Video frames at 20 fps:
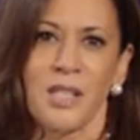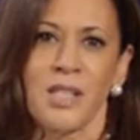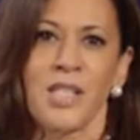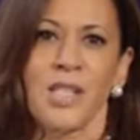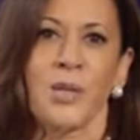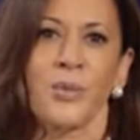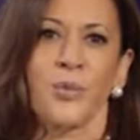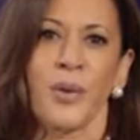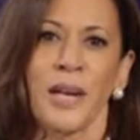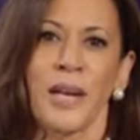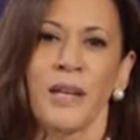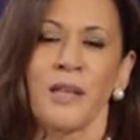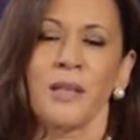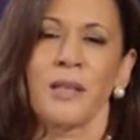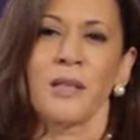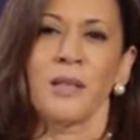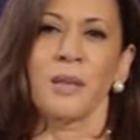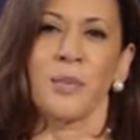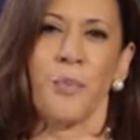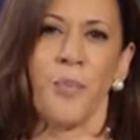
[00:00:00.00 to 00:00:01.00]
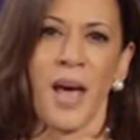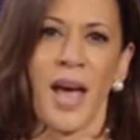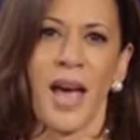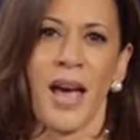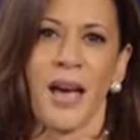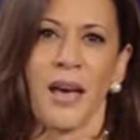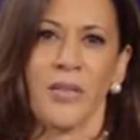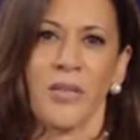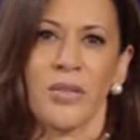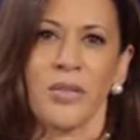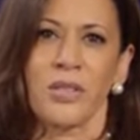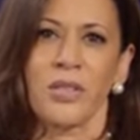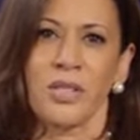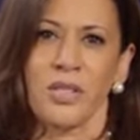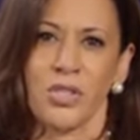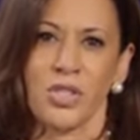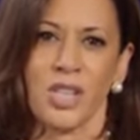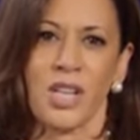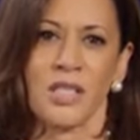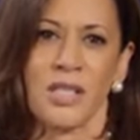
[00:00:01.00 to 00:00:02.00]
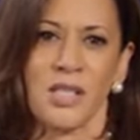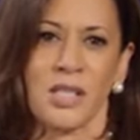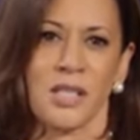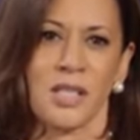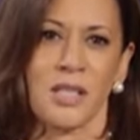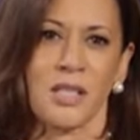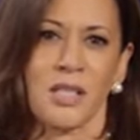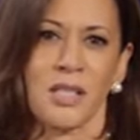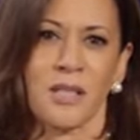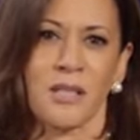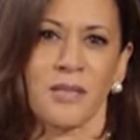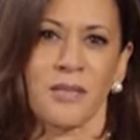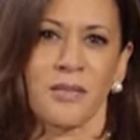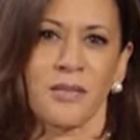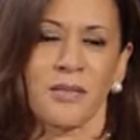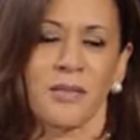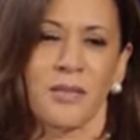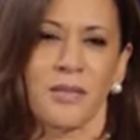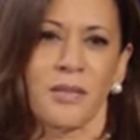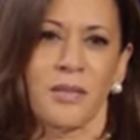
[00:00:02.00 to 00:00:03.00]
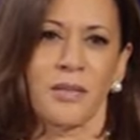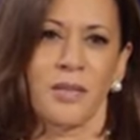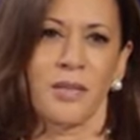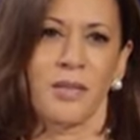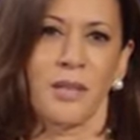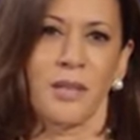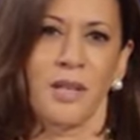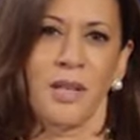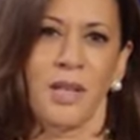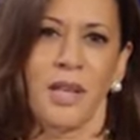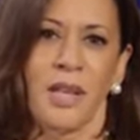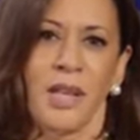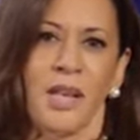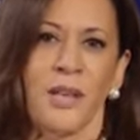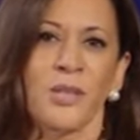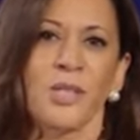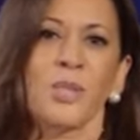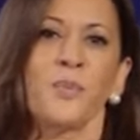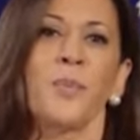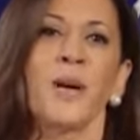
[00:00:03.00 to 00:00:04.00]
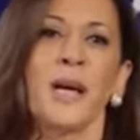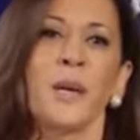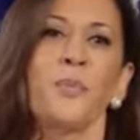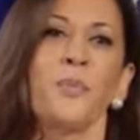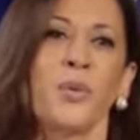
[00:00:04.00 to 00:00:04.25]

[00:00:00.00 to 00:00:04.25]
derail the path to justice. Here is my